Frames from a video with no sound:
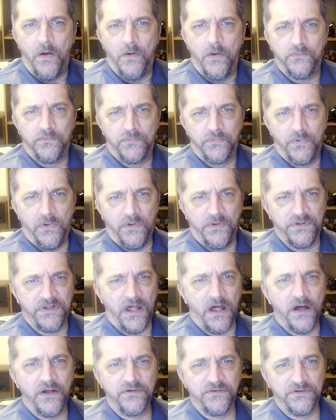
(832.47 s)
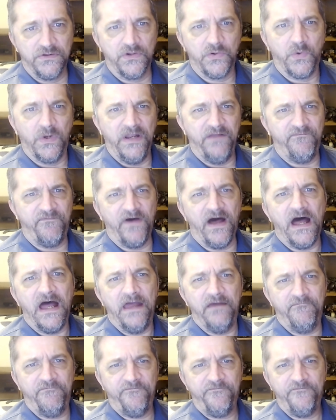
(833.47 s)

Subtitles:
rolls 125.